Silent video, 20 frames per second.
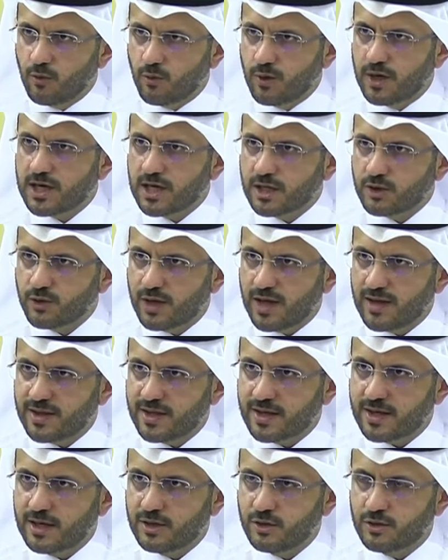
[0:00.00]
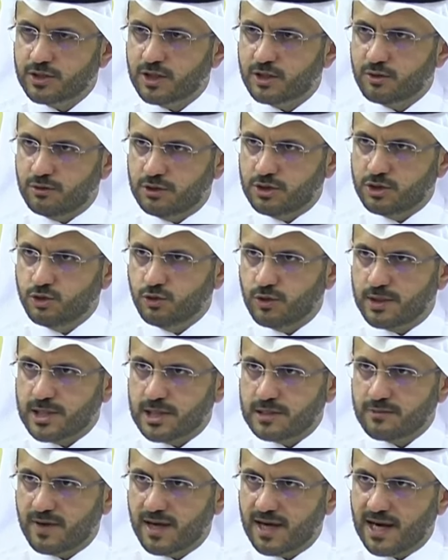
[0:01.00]
working together in order to ensure a
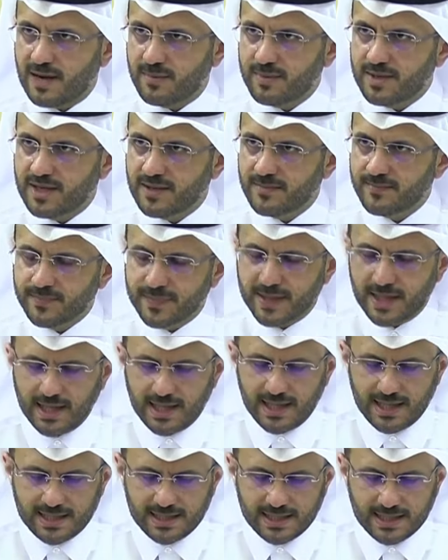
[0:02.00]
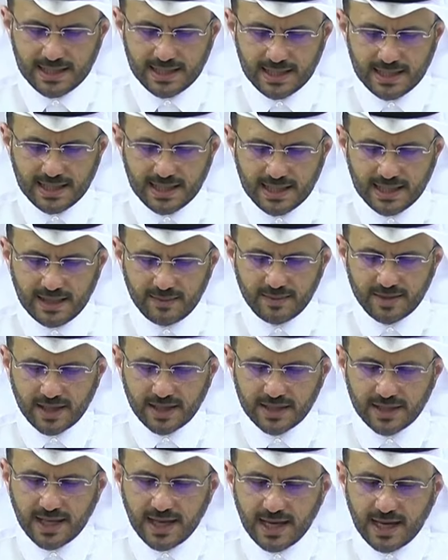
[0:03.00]
ceasefire happening in
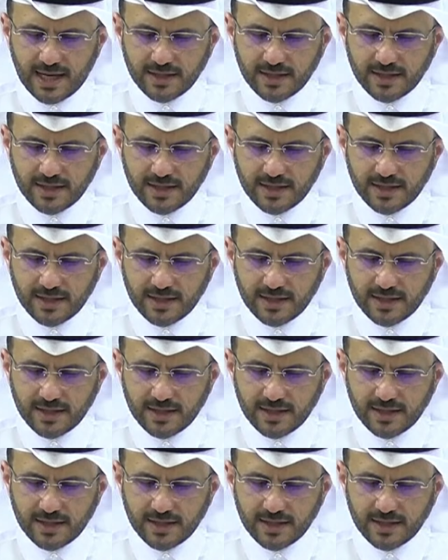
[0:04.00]
Lebanon.